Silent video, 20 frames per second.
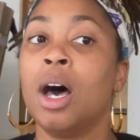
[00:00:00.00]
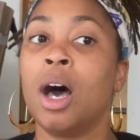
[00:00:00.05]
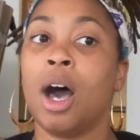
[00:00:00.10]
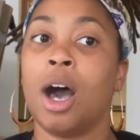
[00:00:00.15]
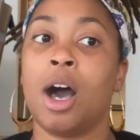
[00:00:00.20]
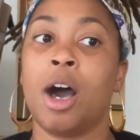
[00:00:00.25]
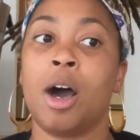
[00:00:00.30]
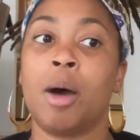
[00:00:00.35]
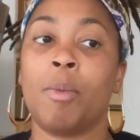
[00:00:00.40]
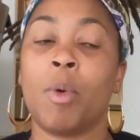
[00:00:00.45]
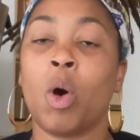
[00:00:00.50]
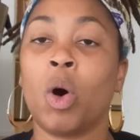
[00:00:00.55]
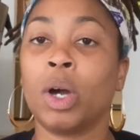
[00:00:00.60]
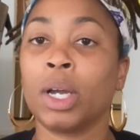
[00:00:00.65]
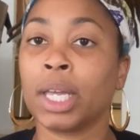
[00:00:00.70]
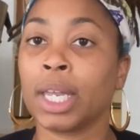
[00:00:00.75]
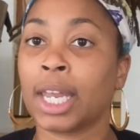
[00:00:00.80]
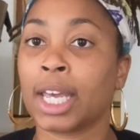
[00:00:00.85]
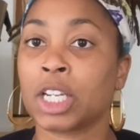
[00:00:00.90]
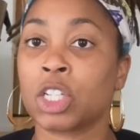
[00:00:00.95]
All
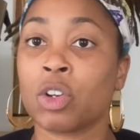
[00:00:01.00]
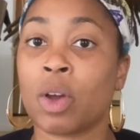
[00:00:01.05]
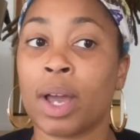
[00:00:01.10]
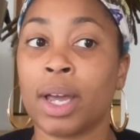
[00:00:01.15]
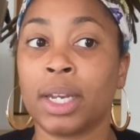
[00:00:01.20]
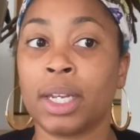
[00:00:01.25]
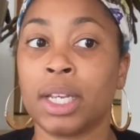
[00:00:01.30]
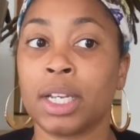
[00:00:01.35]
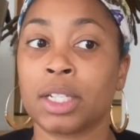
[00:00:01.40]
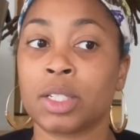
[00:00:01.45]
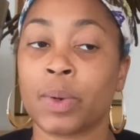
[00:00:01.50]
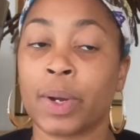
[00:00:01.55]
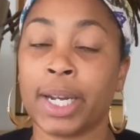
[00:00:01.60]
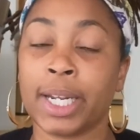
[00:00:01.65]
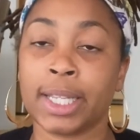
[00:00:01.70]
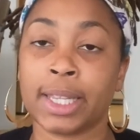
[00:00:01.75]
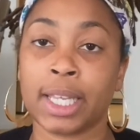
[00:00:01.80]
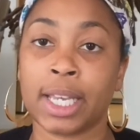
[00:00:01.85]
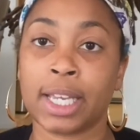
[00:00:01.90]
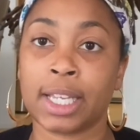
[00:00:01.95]
electronics or
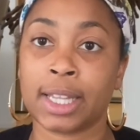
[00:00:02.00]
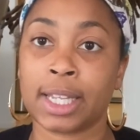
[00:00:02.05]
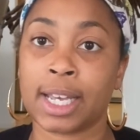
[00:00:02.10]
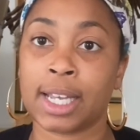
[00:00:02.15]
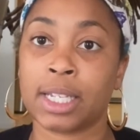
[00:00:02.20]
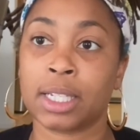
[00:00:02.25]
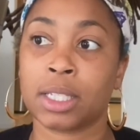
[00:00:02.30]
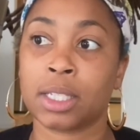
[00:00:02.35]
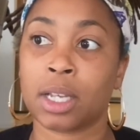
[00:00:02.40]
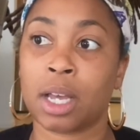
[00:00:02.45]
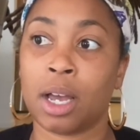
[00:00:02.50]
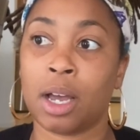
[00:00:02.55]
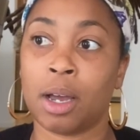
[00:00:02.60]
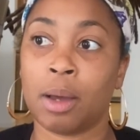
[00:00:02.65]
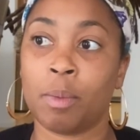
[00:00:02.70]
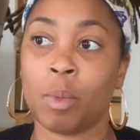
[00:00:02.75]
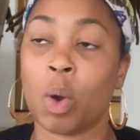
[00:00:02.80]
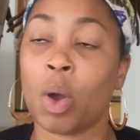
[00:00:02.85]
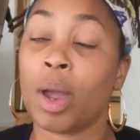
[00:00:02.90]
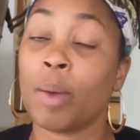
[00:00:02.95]
anything that's,
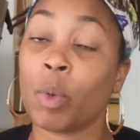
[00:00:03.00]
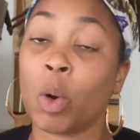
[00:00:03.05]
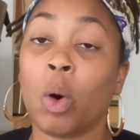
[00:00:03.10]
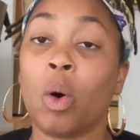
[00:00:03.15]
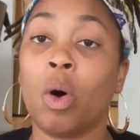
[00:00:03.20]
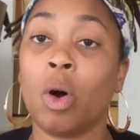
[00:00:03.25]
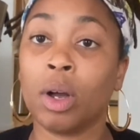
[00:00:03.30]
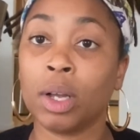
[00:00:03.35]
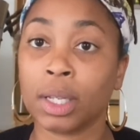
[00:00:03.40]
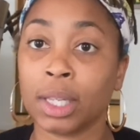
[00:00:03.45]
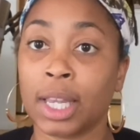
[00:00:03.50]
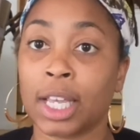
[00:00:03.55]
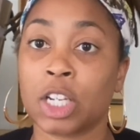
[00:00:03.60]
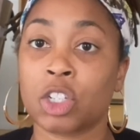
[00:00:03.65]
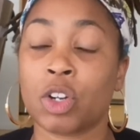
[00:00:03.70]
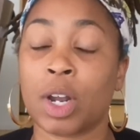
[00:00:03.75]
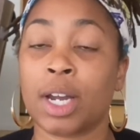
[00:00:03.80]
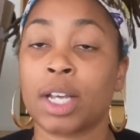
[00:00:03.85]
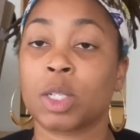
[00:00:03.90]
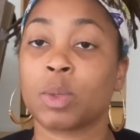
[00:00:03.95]
all
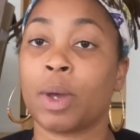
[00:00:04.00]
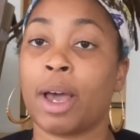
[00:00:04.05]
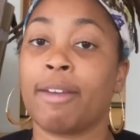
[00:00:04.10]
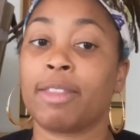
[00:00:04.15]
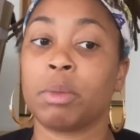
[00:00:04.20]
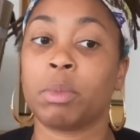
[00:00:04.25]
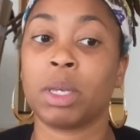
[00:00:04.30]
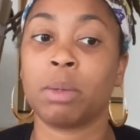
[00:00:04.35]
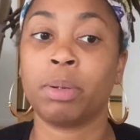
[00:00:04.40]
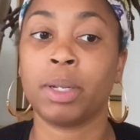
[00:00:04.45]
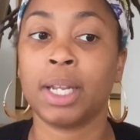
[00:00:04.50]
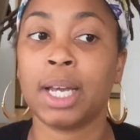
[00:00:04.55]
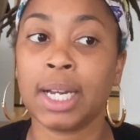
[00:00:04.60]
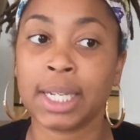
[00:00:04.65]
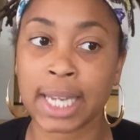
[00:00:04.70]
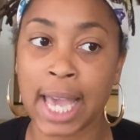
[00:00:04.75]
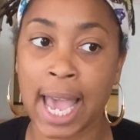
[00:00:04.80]
electronics will have to be plugged